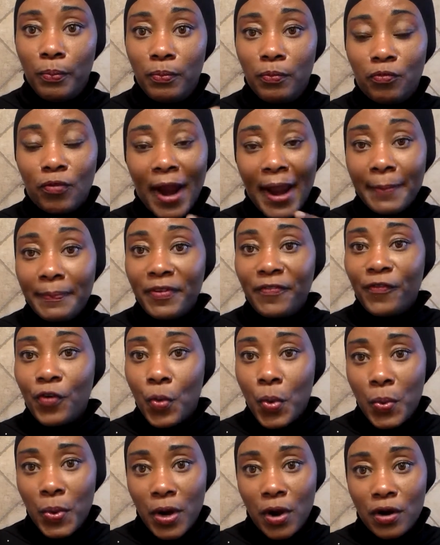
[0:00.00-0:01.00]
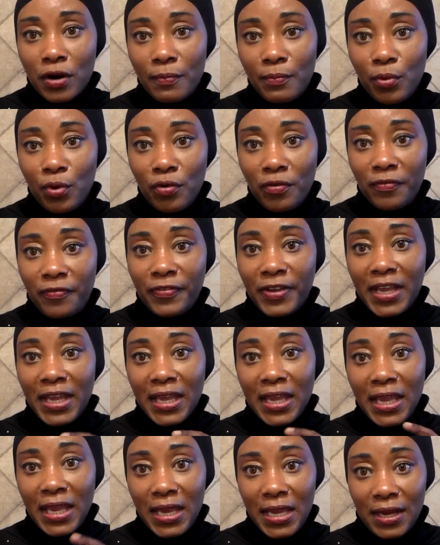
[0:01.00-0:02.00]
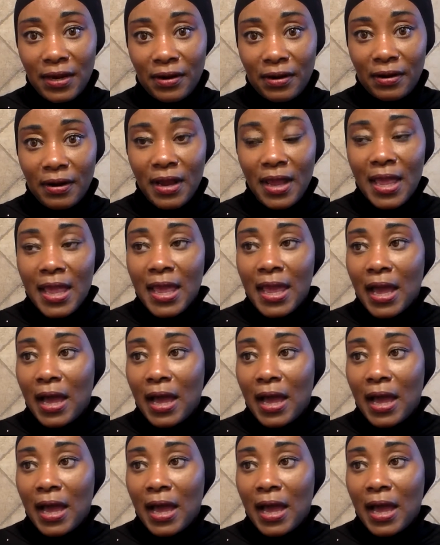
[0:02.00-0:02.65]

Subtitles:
right before we were gonna move here.